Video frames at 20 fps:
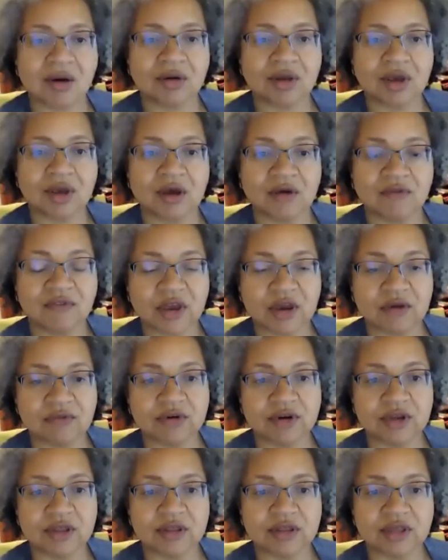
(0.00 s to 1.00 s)
of
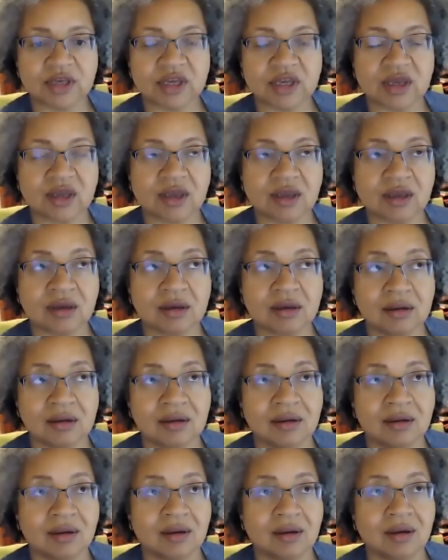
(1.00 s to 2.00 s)
everything
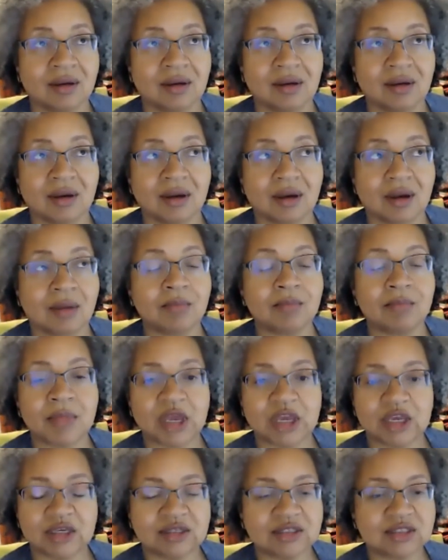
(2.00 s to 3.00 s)

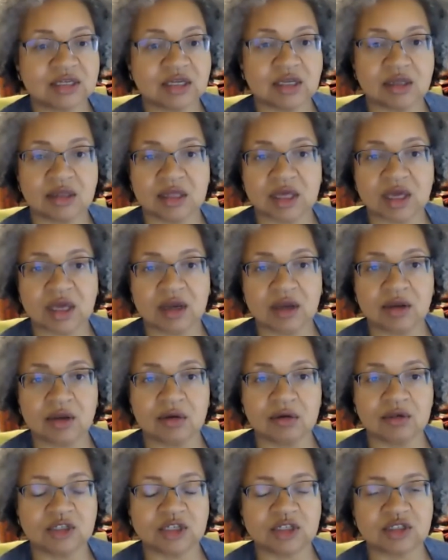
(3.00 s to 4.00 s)
amazing that you
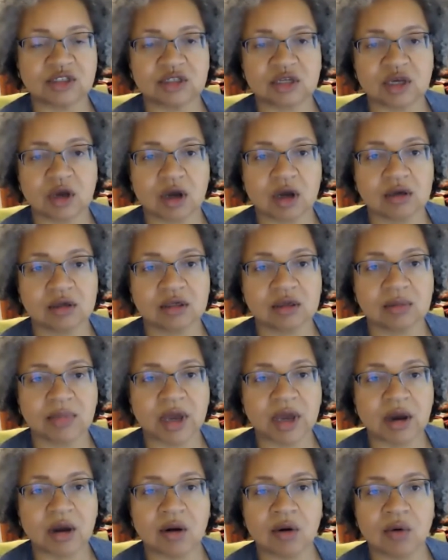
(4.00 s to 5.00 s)
just talked
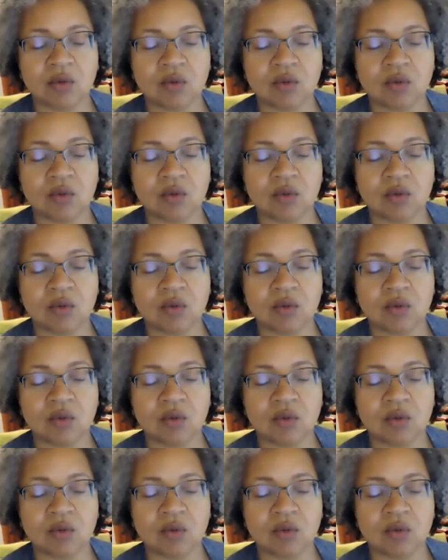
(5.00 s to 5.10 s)
about,